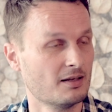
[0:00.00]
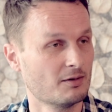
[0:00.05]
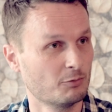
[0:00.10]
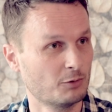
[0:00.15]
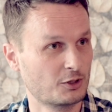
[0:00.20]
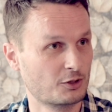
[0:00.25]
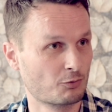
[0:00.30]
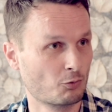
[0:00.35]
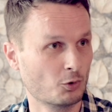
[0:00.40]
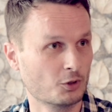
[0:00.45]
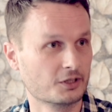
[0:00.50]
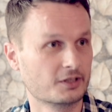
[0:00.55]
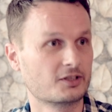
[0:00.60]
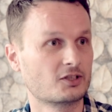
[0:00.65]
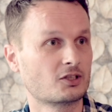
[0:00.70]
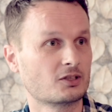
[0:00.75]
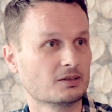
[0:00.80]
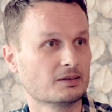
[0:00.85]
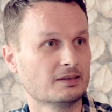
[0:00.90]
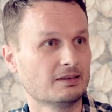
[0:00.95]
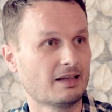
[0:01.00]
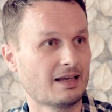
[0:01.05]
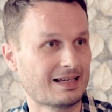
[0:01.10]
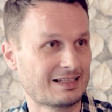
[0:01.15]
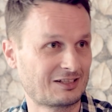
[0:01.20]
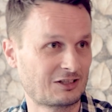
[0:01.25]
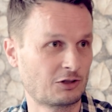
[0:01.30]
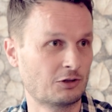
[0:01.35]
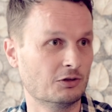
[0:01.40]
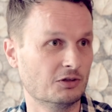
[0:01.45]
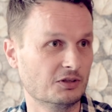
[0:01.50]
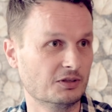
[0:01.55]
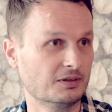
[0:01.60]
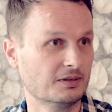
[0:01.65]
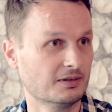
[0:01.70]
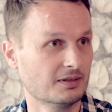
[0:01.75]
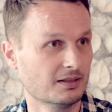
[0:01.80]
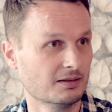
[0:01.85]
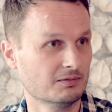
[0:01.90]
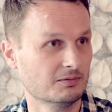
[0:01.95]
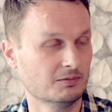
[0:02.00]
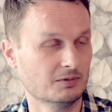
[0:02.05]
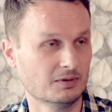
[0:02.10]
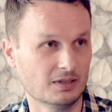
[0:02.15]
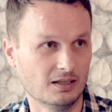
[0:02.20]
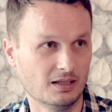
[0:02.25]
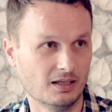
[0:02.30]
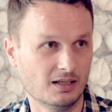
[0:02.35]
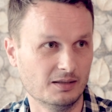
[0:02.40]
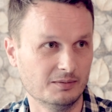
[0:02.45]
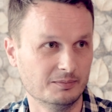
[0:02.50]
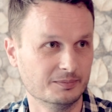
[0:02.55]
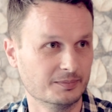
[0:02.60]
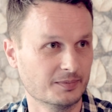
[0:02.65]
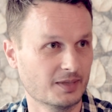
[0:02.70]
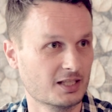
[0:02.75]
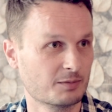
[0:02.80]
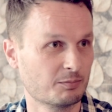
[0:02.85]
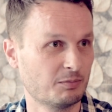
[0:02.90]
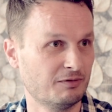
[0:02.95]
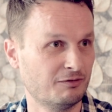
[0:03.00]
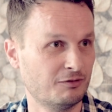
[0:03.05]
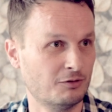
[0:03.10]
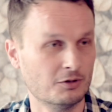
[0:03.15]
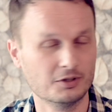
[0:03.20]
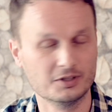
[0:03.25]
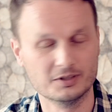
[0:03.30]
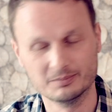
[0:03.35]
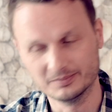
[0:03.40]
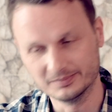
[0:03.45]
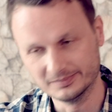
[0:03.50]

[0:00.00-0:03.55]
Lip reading: which works as good as before.